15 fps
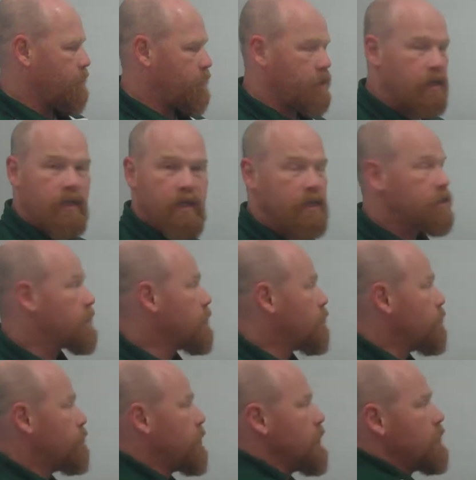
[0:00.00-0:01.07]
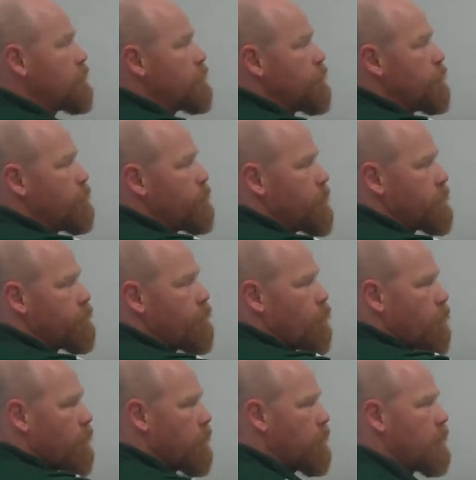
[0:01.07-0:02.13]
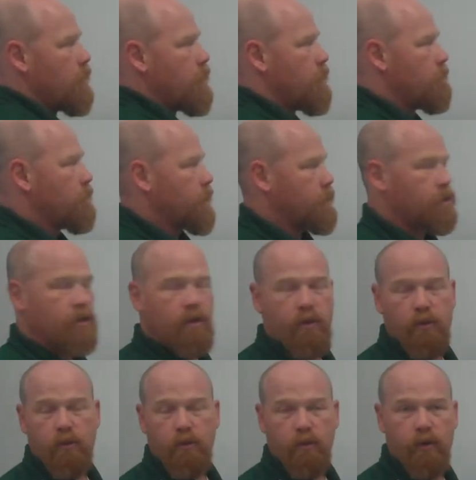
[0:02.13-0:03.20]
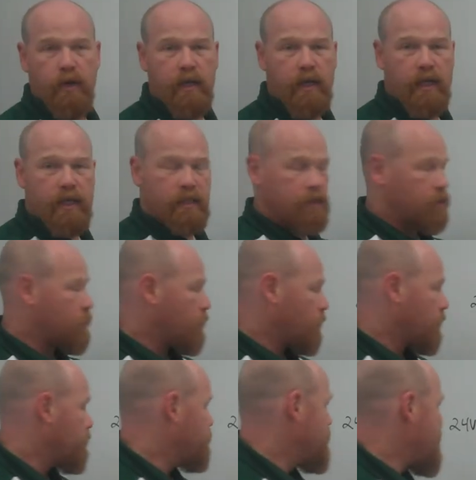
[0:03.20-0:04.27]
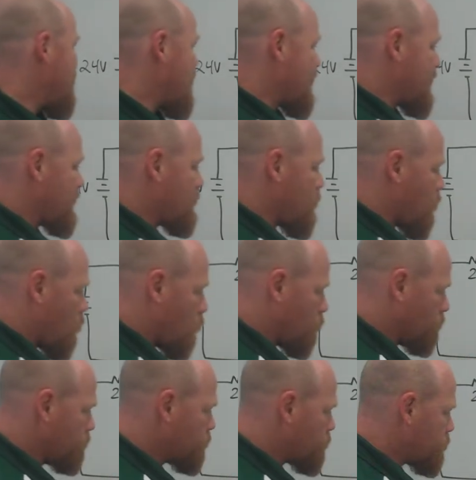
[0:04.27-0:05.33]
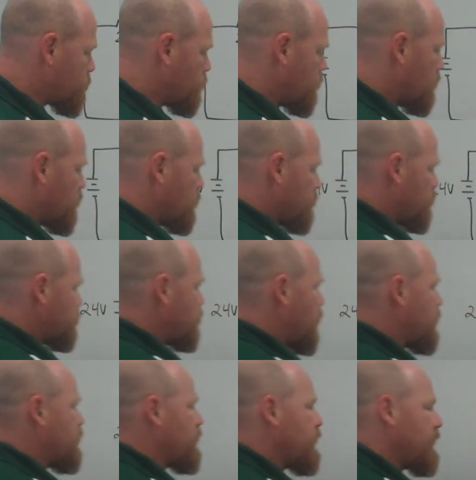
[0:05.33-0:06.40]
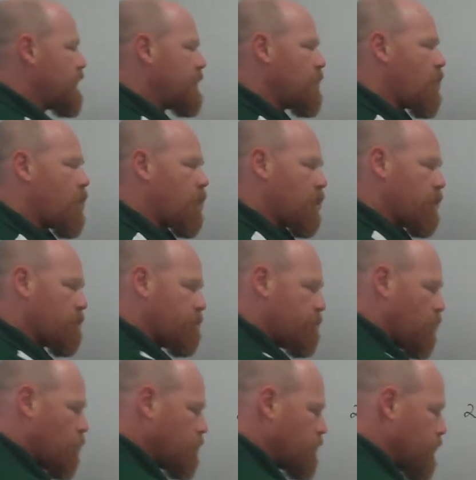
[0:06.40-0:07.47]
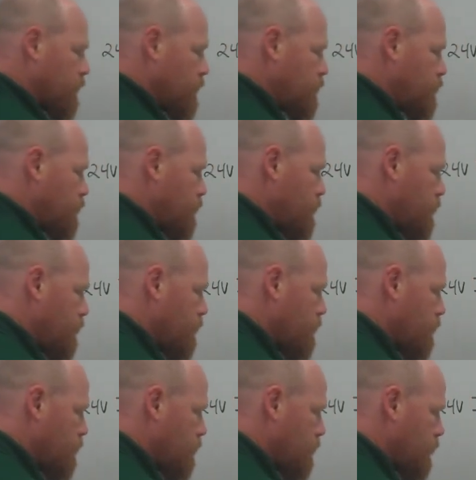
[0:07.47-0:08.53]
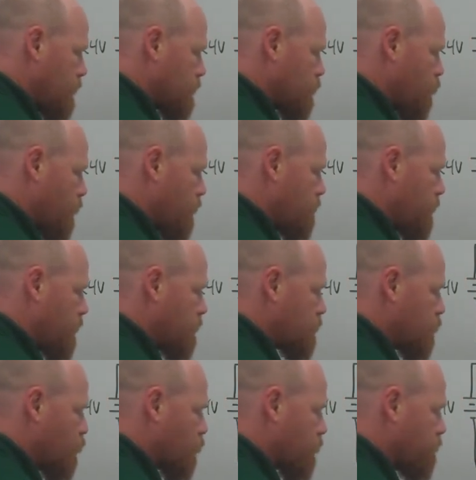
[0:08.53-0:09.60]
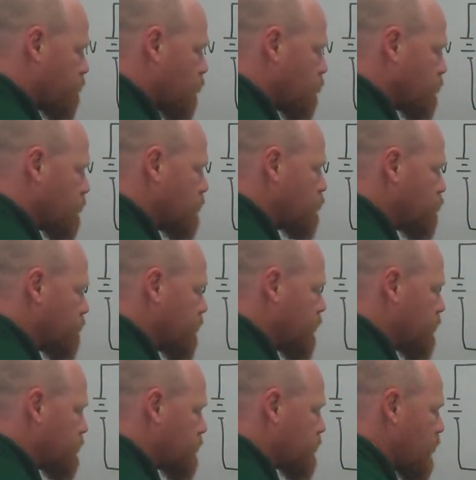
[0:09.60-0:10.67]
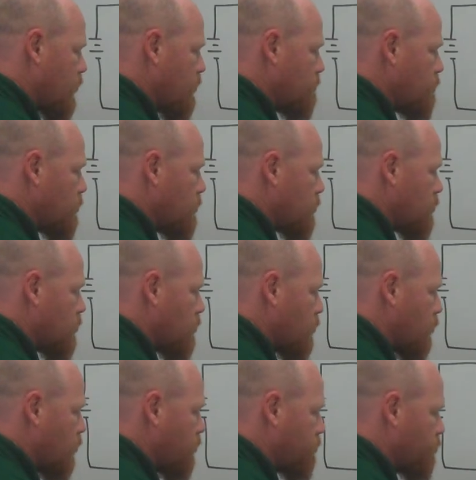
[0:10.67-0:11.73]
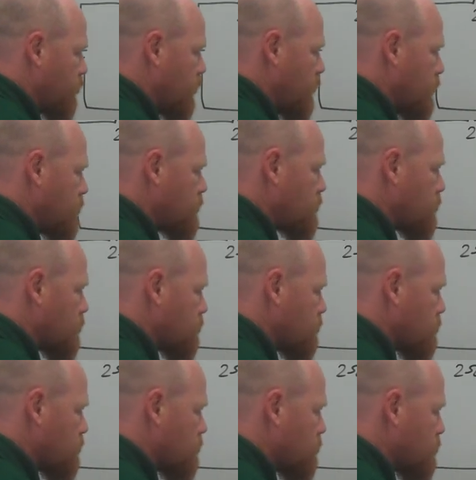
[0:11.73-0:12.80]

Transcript: up these, and it would be 2 plus 4 plus 3 is a total of 9 ohms. And then our voltage is going to be, the total voltage will be the sum of these.